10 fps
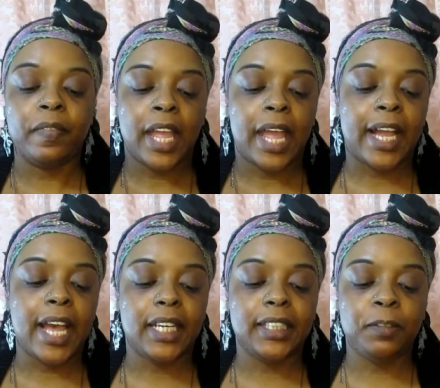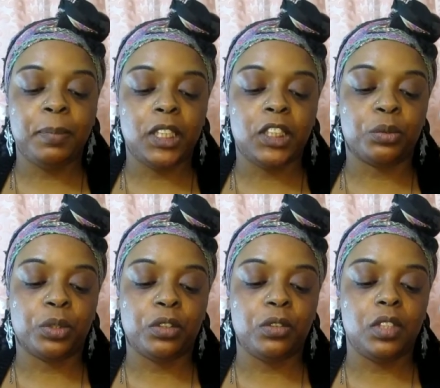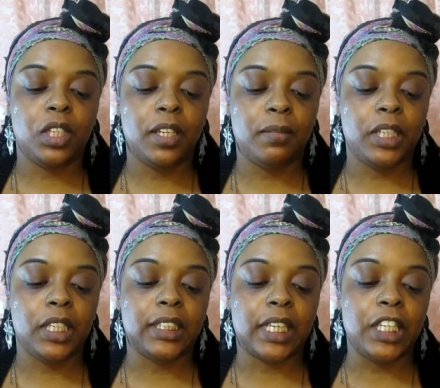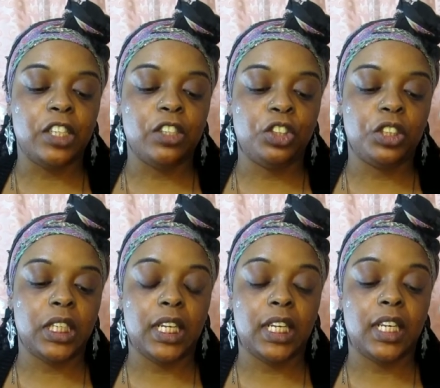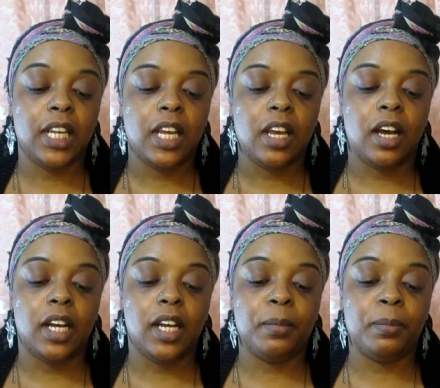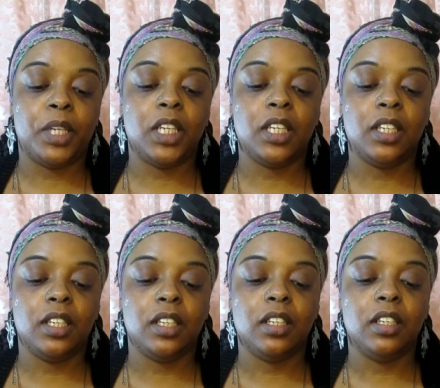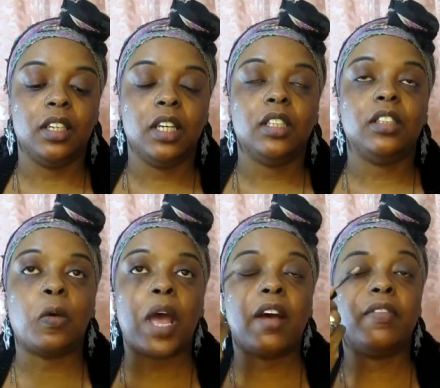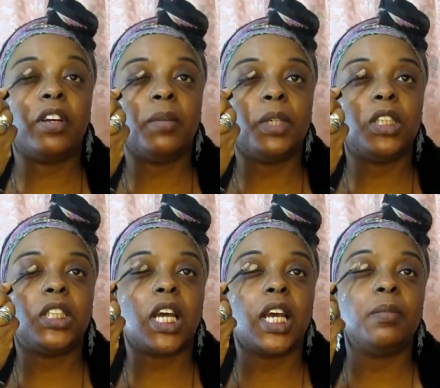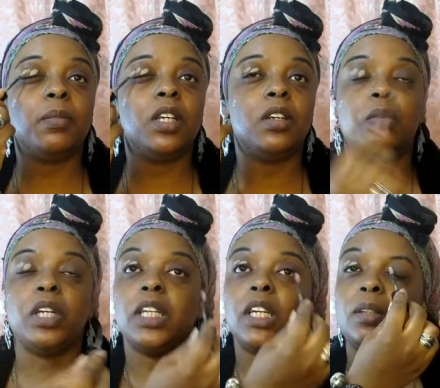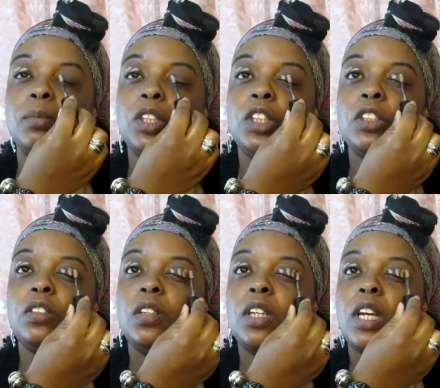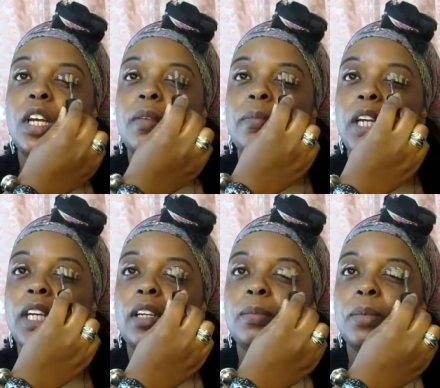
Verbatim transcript: I kind of speed through because I usually um, don't have very much time when it comes to makeup